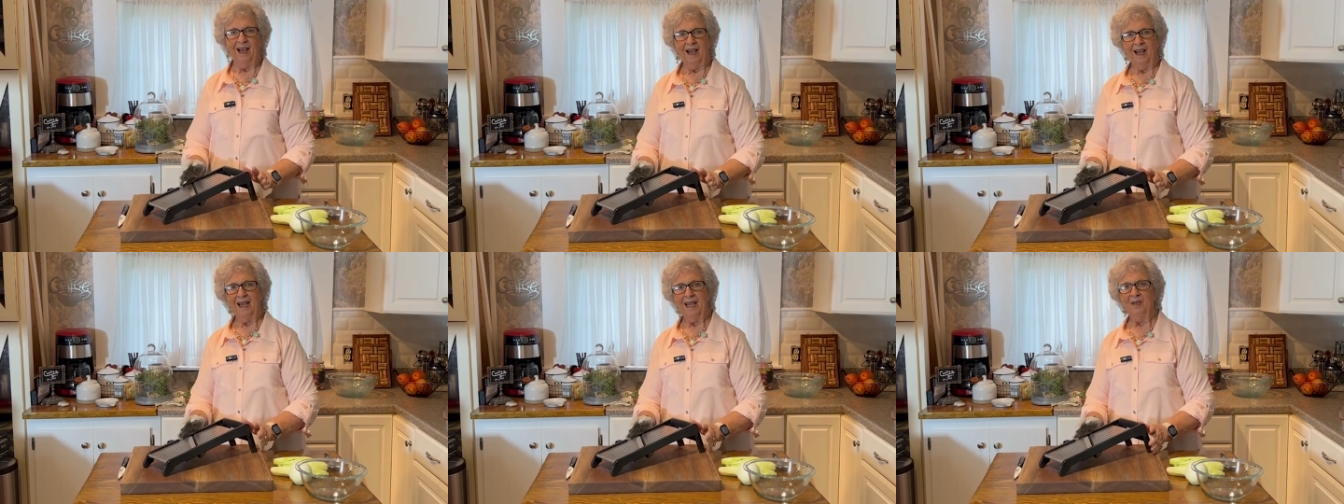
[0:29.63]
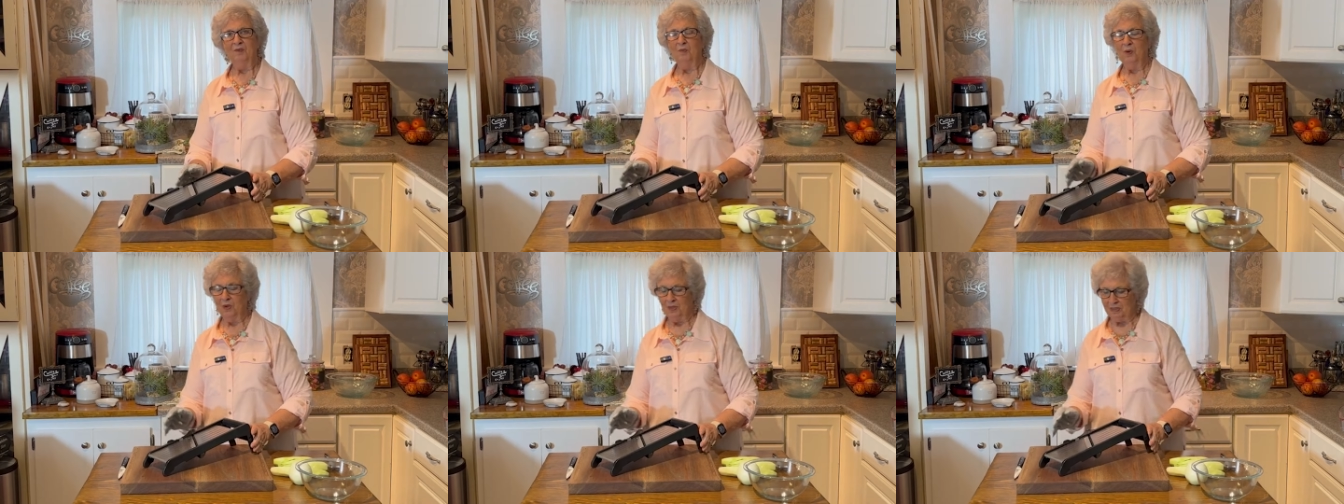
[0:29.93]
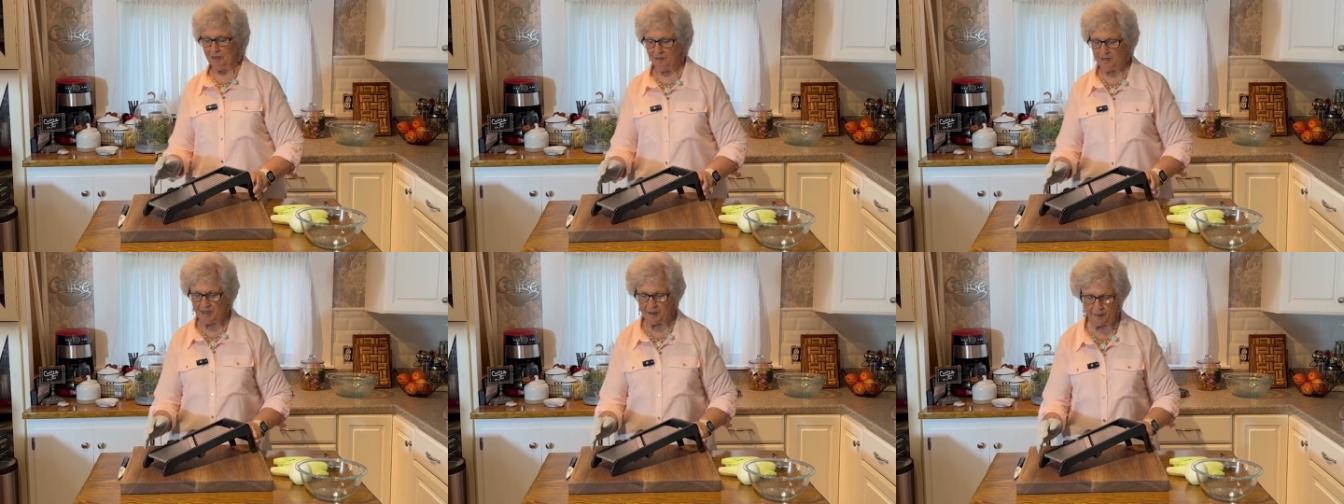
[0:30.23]
Hi,
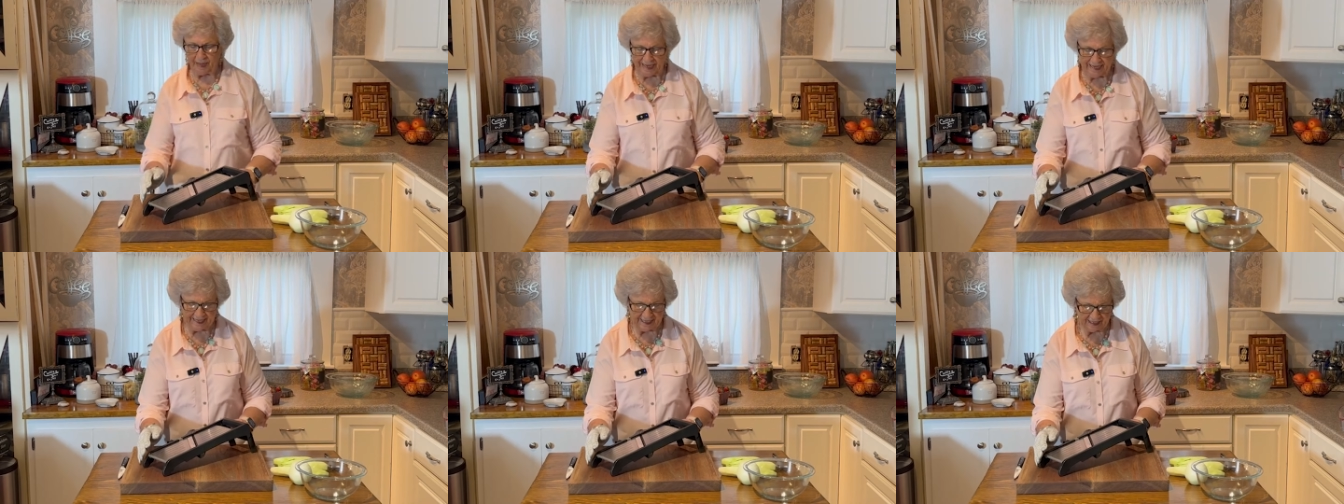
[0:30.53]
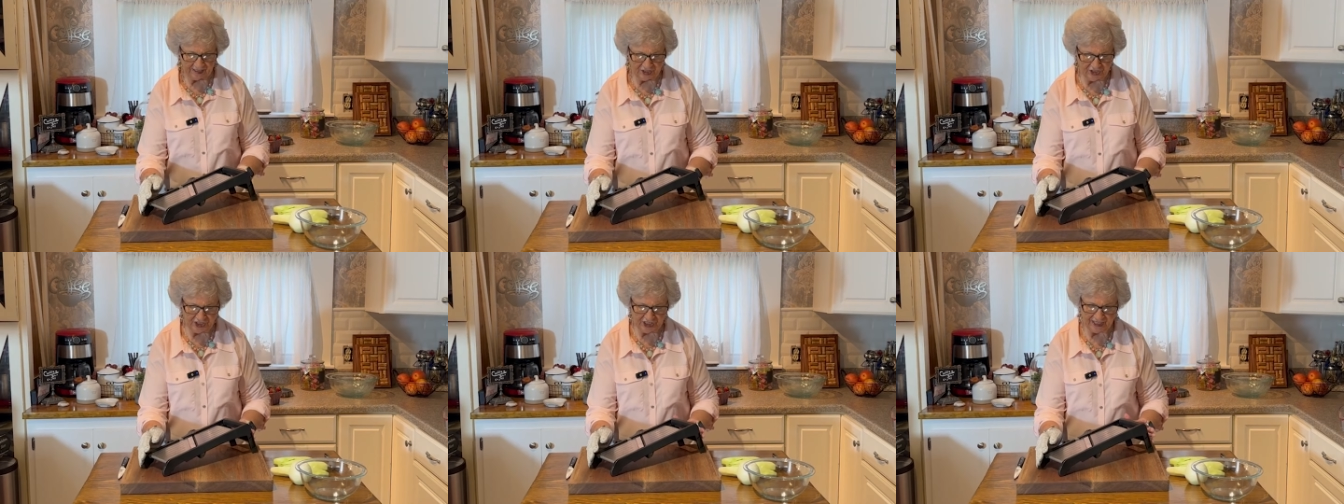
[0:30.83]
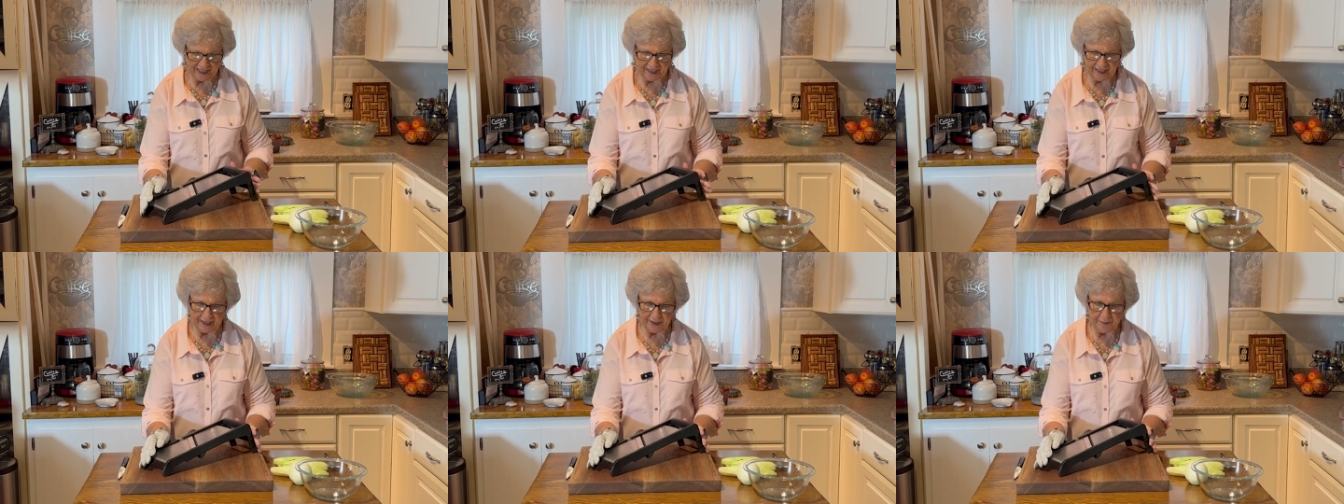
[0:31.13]
welcome to my
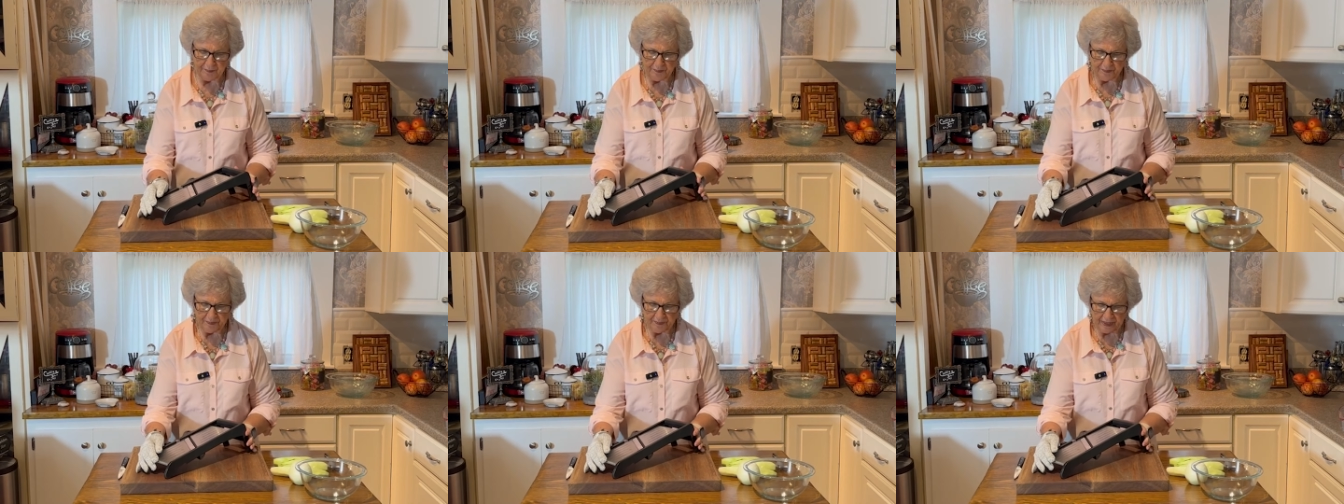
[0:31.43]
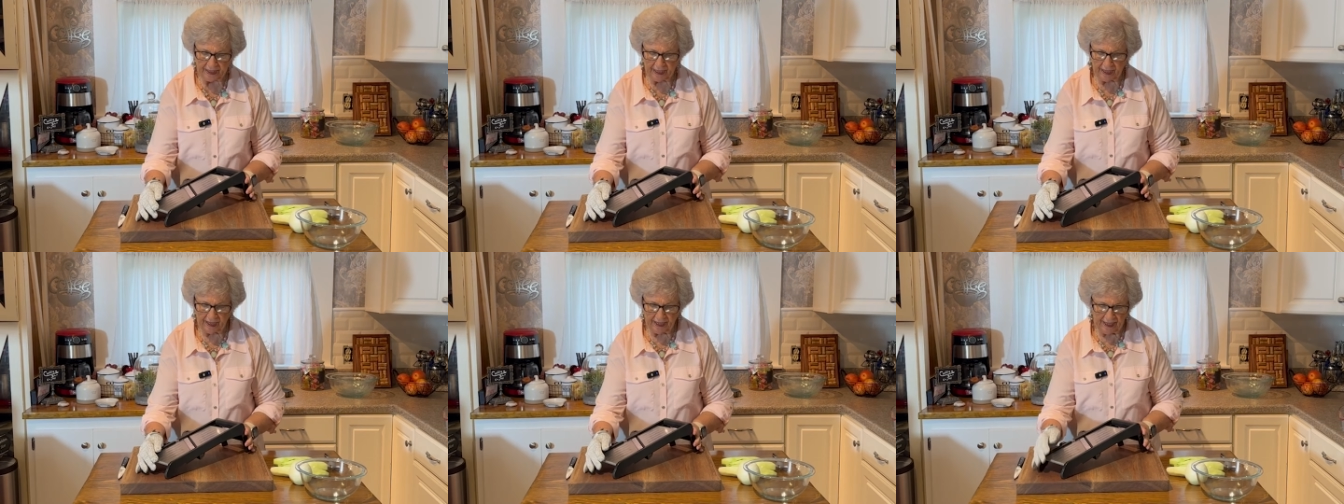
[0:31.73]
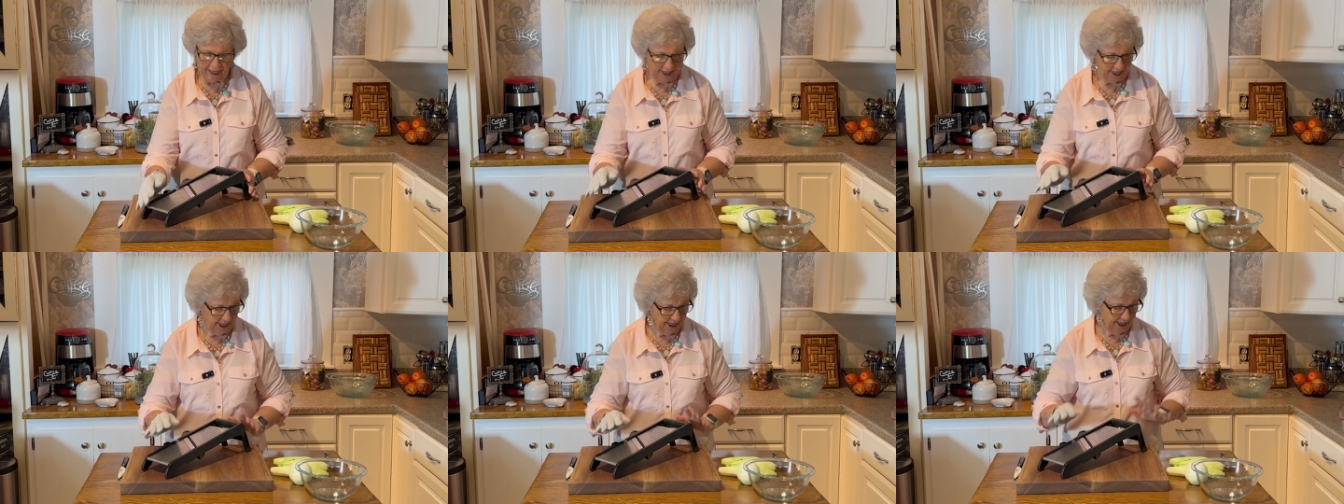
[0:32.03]
kitchen.
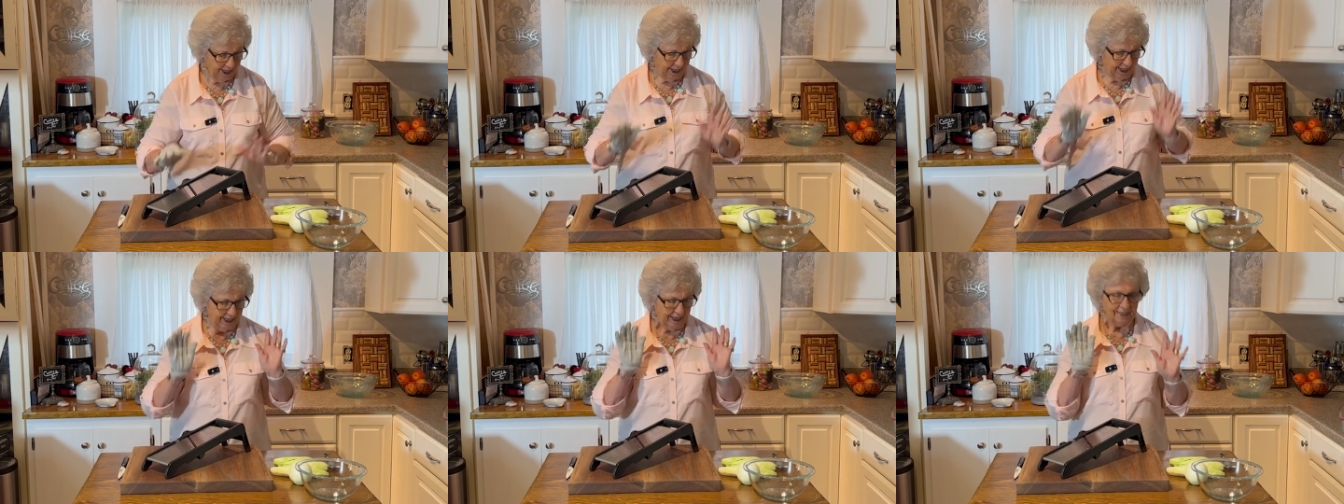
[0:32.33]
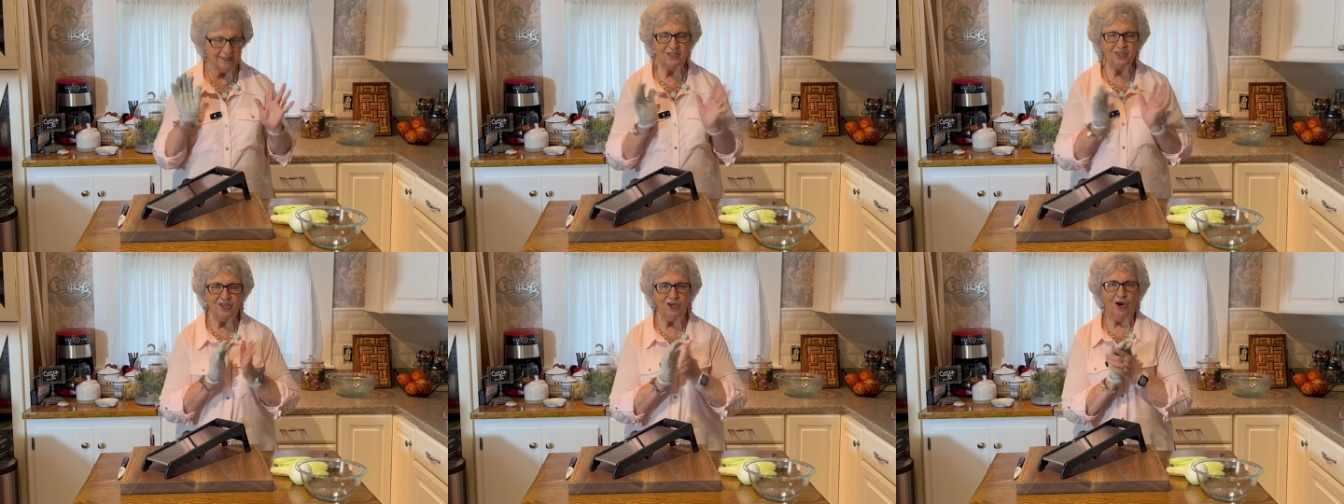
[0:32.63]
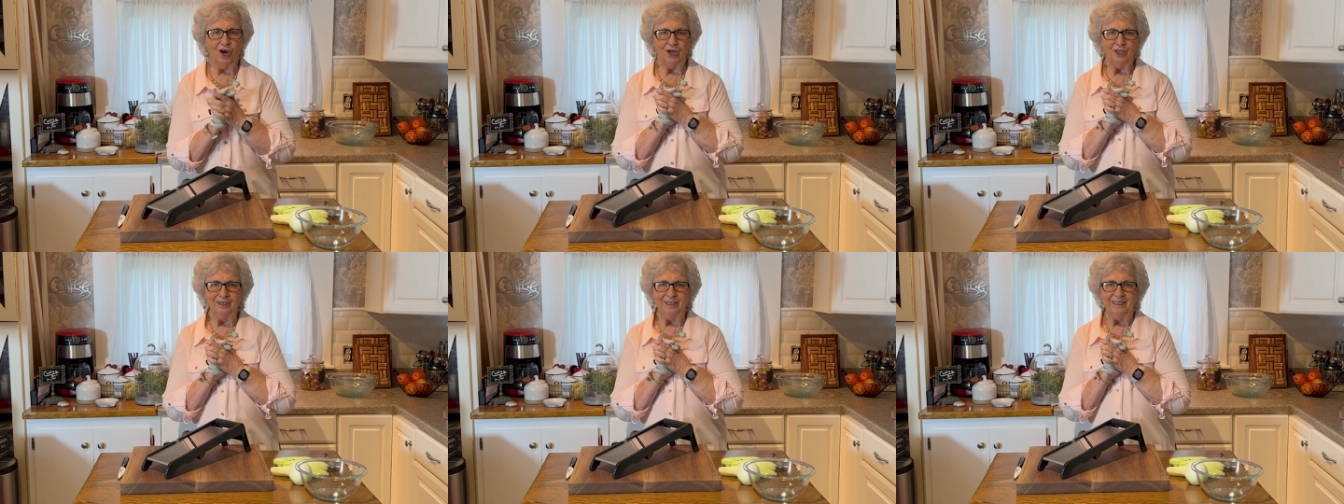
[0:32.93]
It's
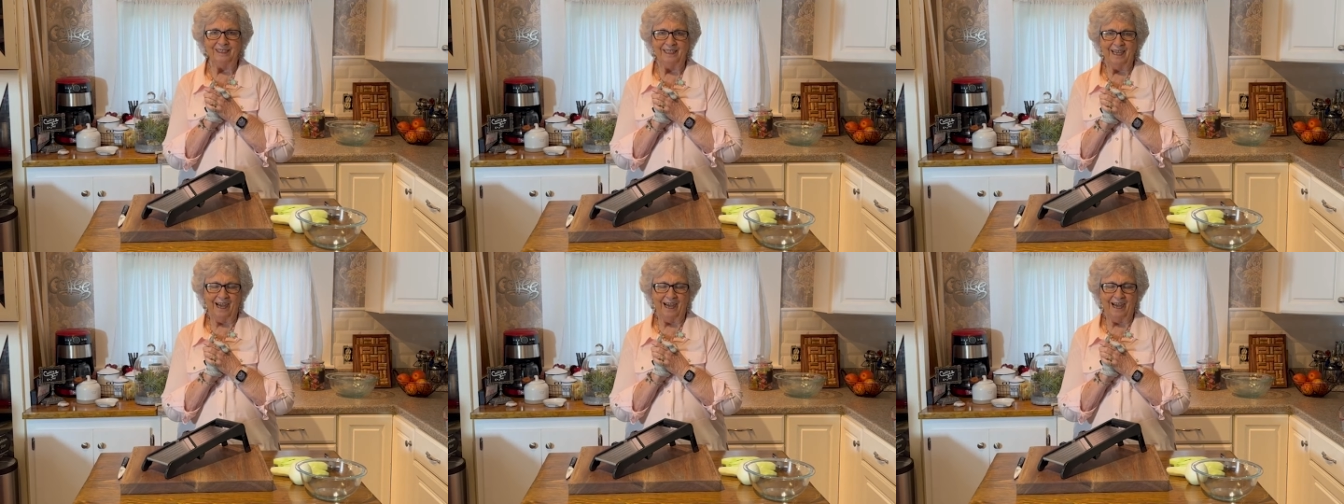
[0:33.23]
garden